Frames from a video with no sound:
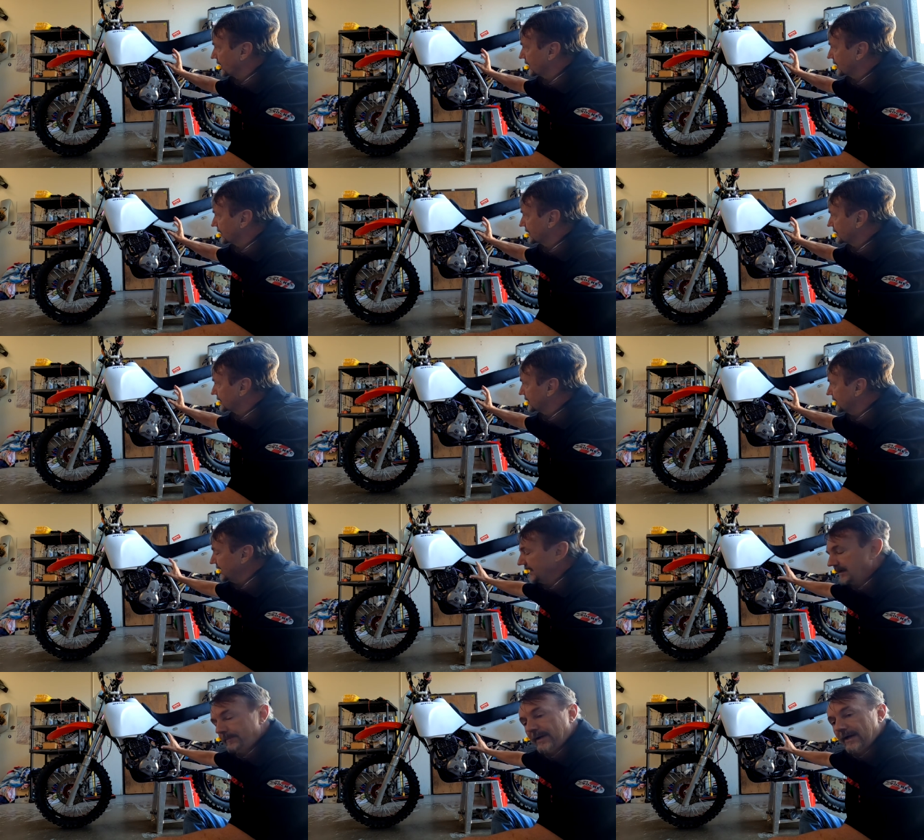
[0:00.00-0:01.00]
to
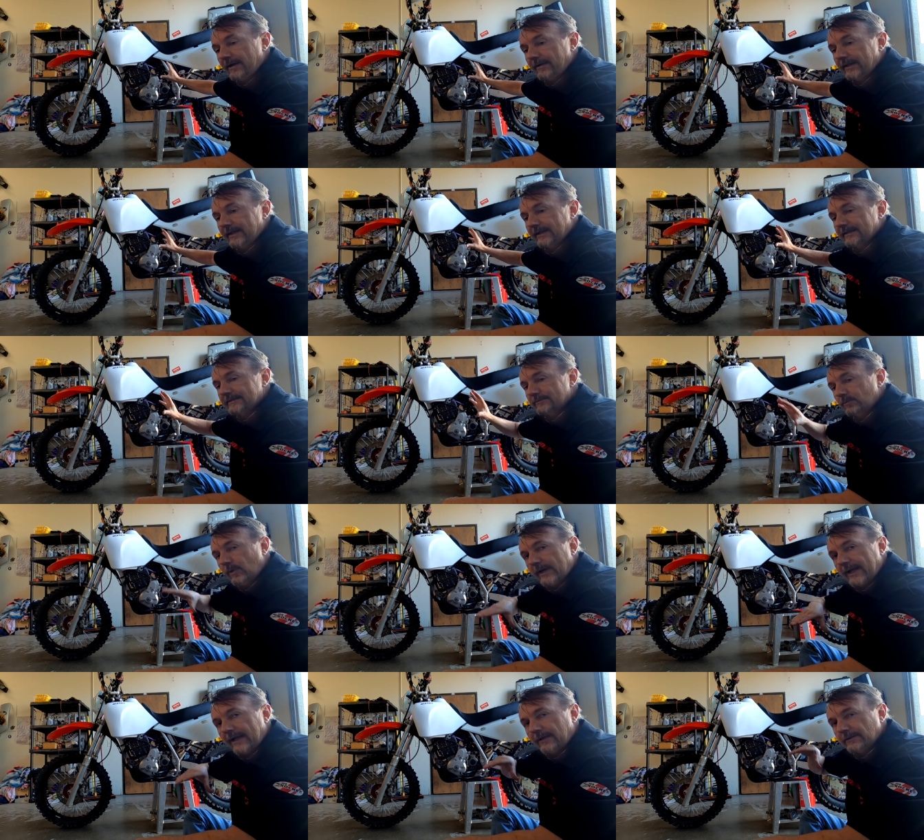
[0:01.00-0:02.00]
think about is
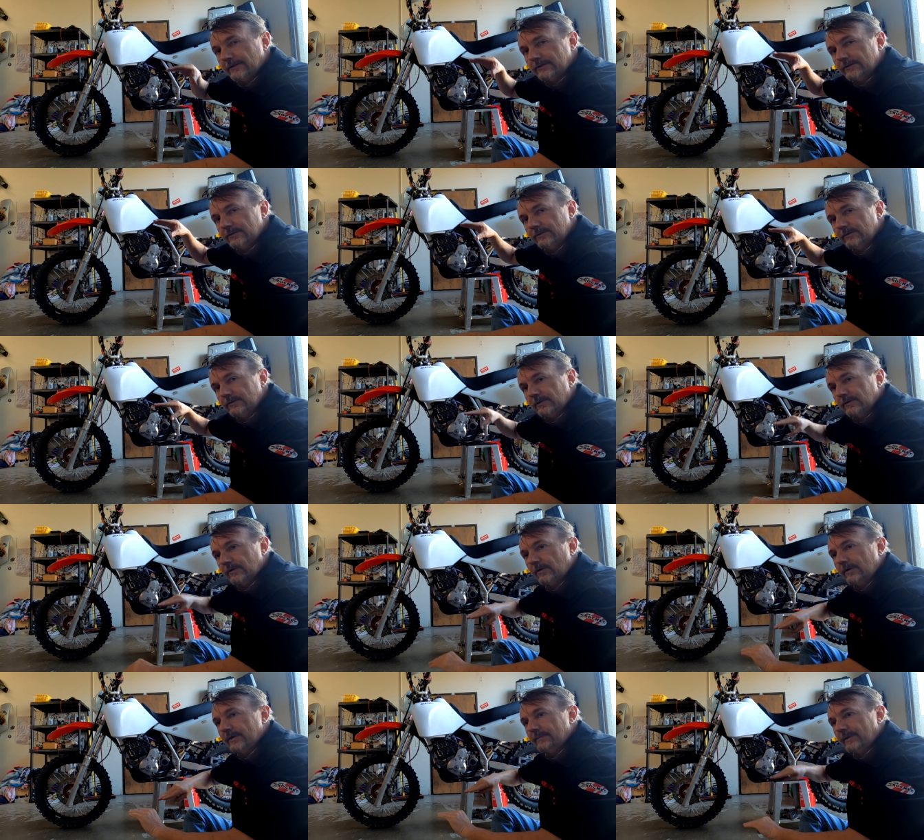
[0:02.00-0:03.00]
what altitude you're
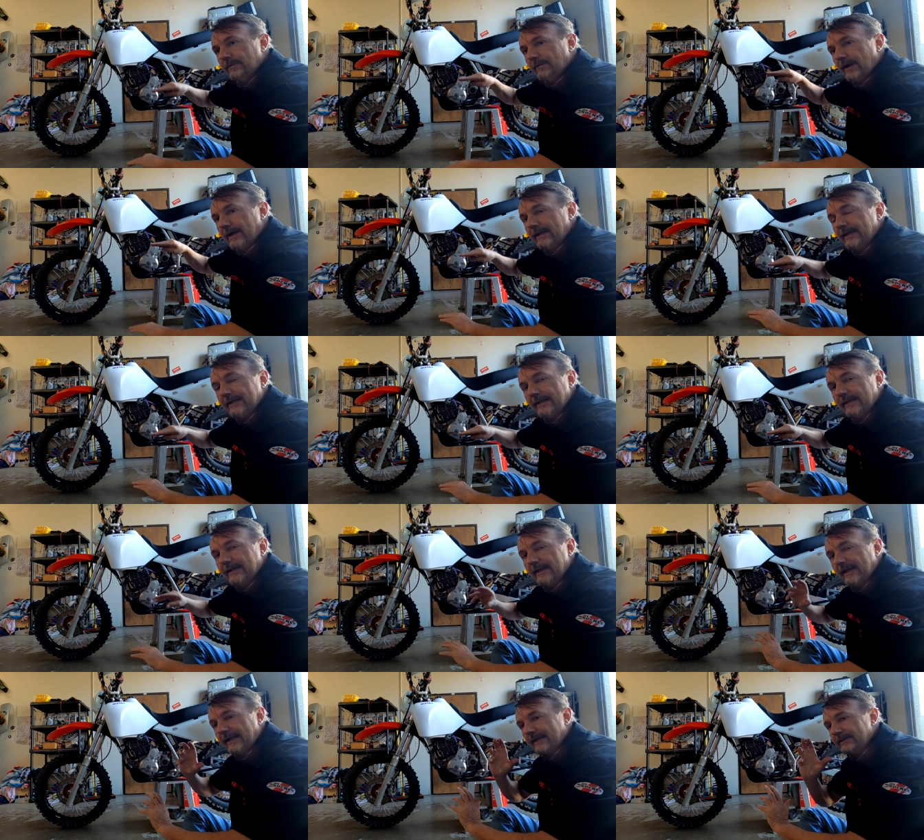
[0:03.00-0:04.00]
going to be riding
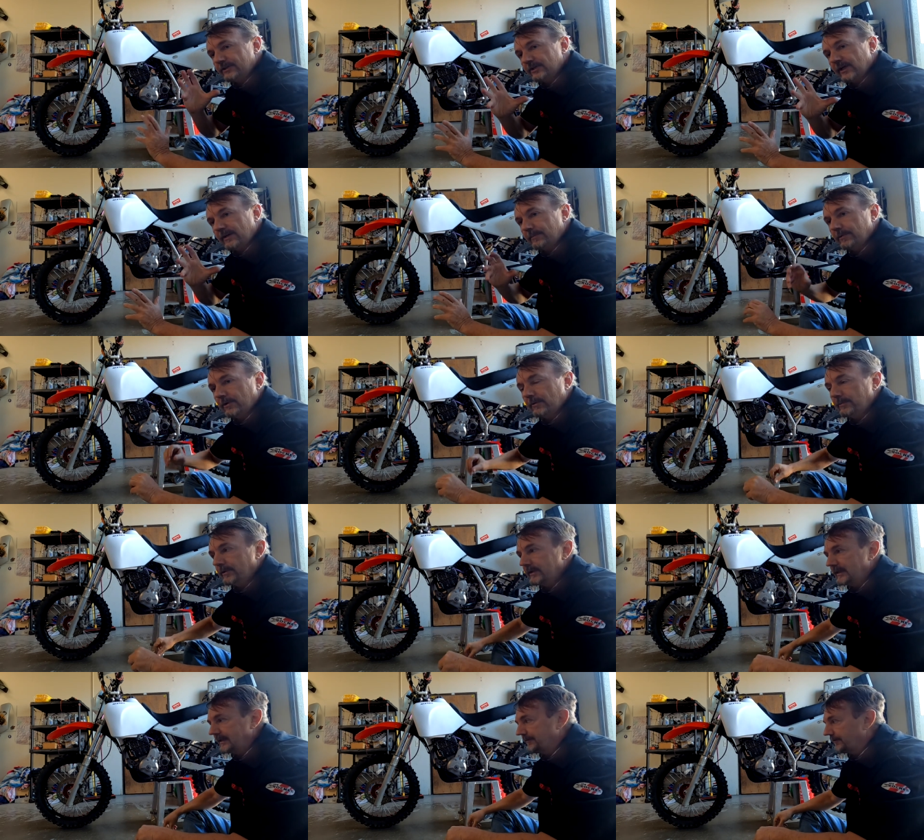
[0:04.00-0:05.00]
in and jet
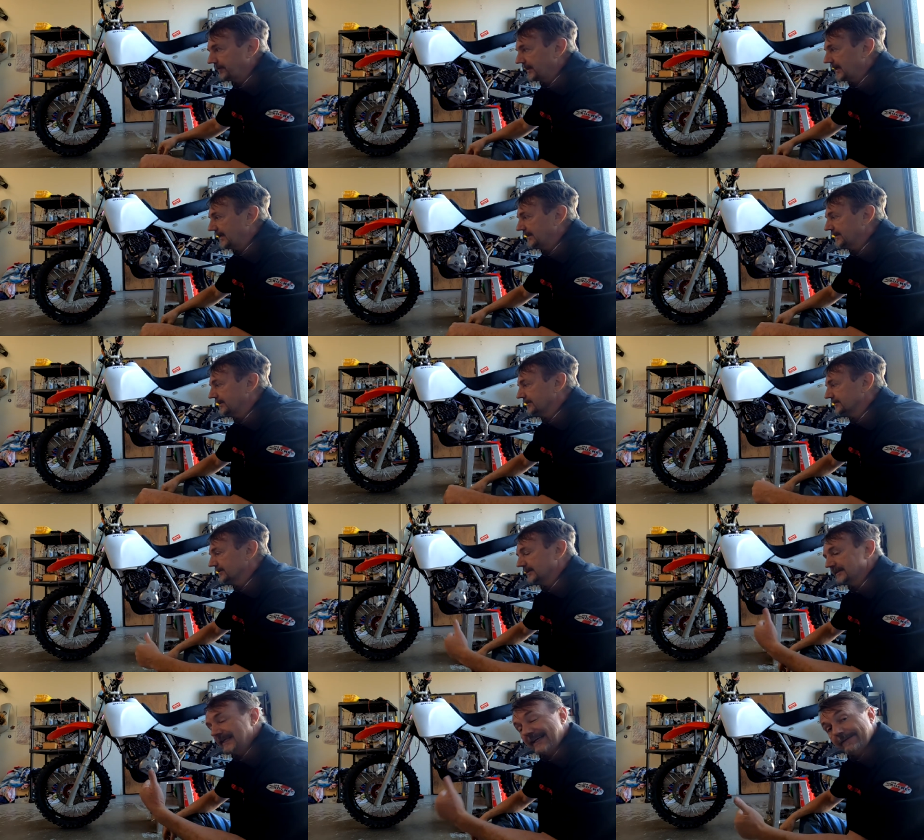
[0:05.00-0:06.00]
appropriately for that. There's a
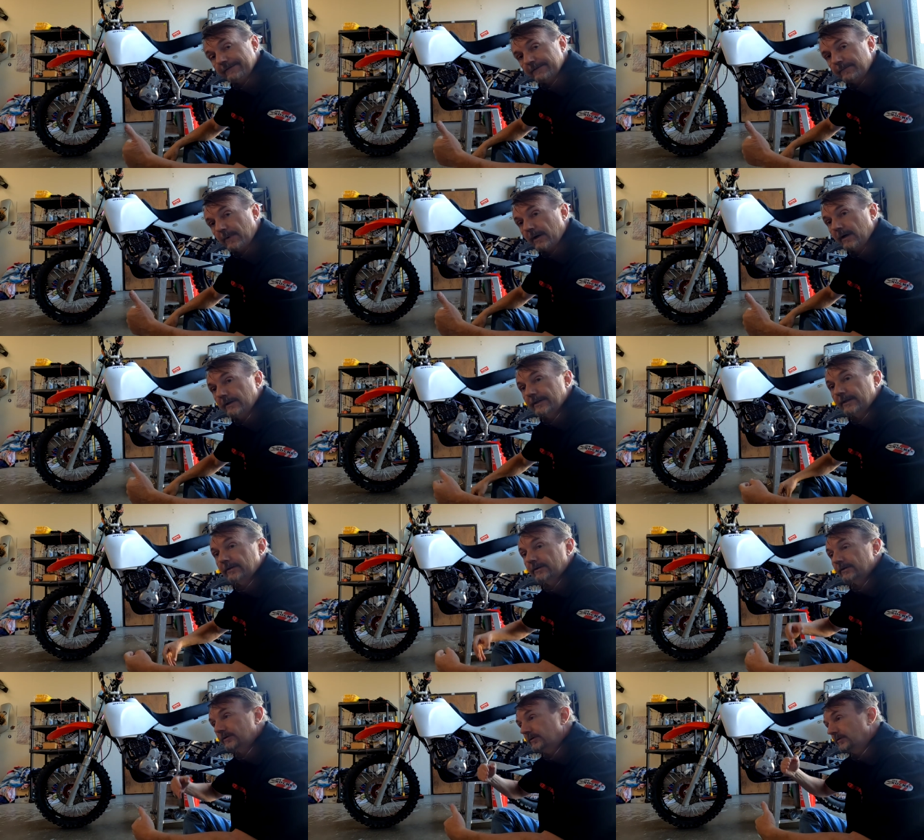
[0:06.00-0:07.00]
Dave's mod that you
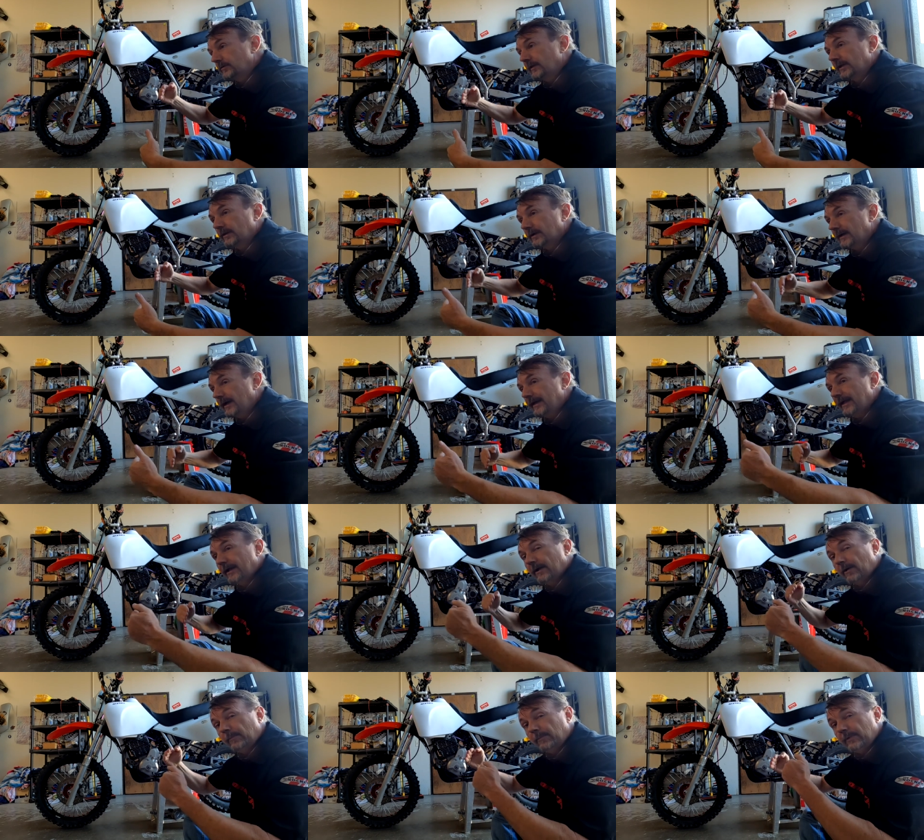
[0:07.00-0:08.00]
can do that will kind of
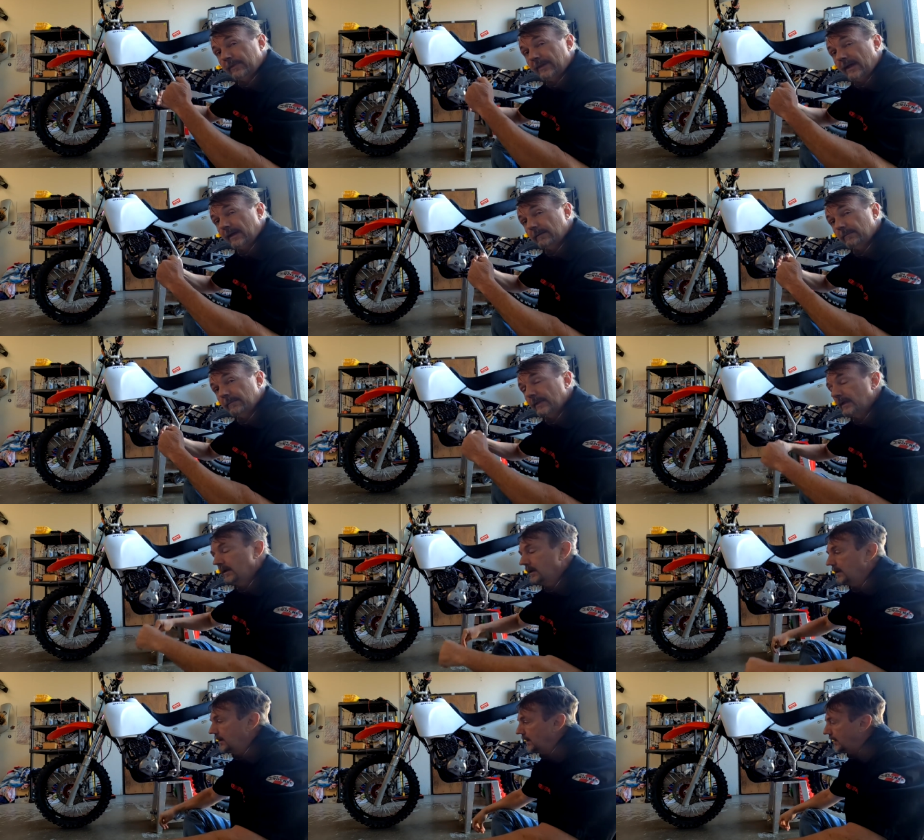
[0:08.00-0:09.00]
help with that.
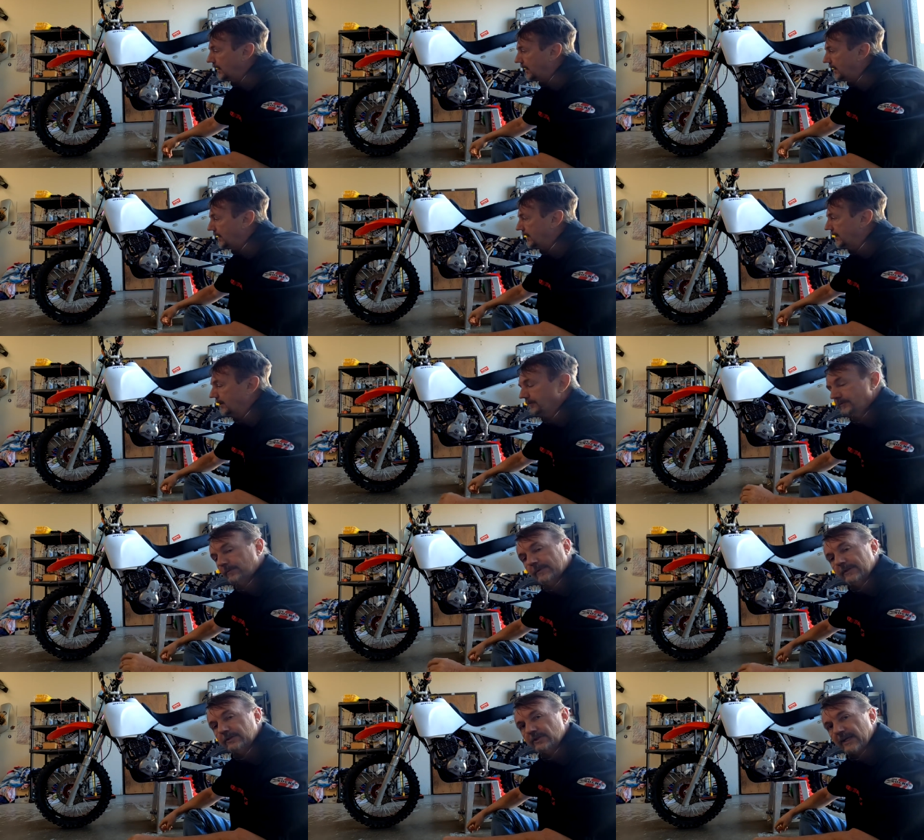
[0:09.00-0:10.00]
Helps
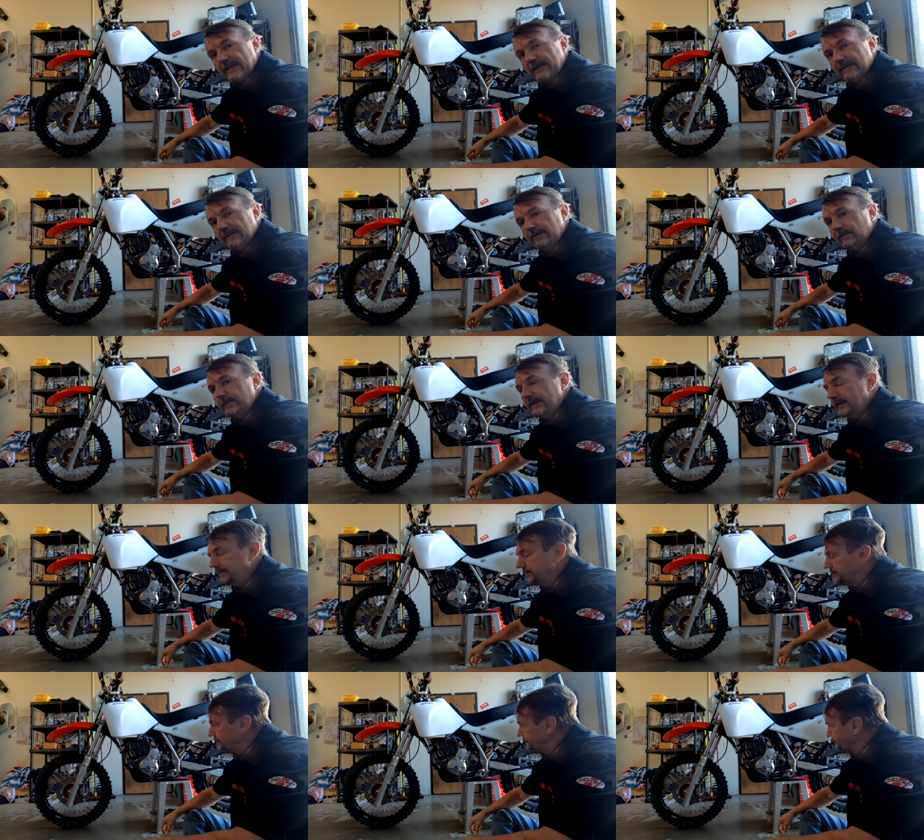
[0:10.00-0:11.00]
with the jetting a little bit.